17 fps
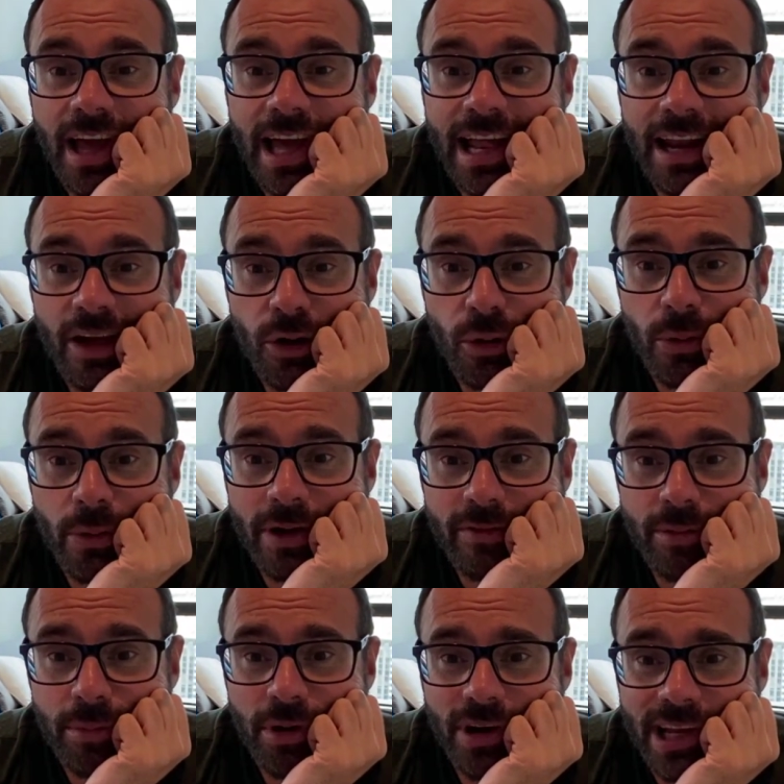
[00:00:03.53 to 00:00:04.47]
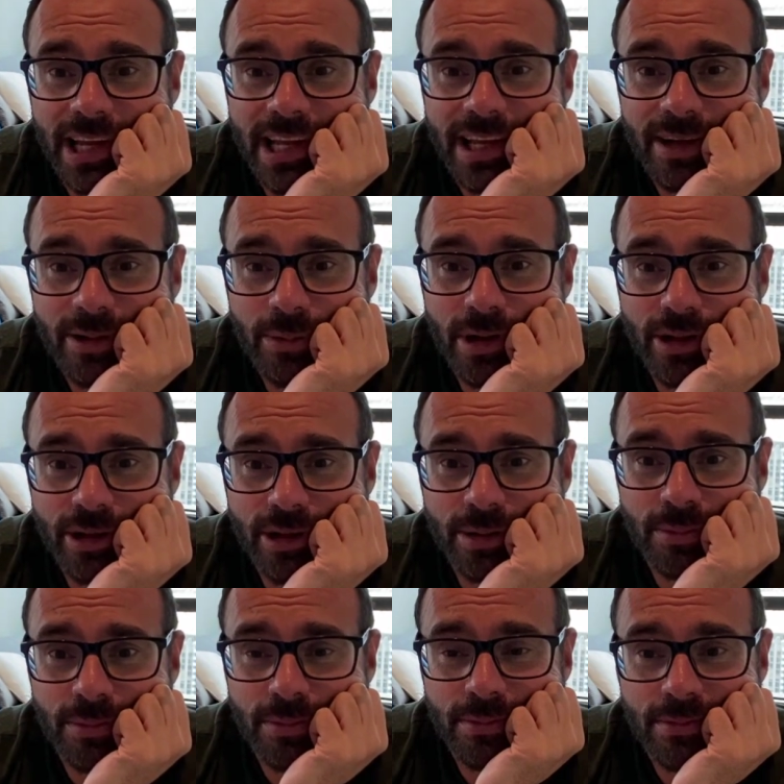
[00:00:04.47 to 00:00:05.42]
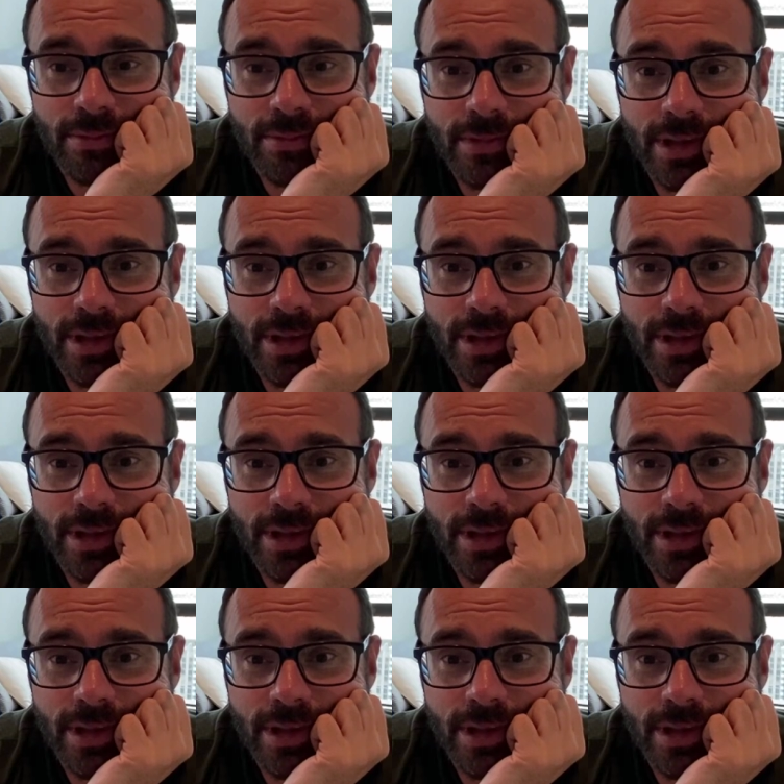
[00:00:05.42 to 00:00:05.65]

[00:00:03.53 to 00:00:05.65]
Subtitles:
Hello, everybody. Welcome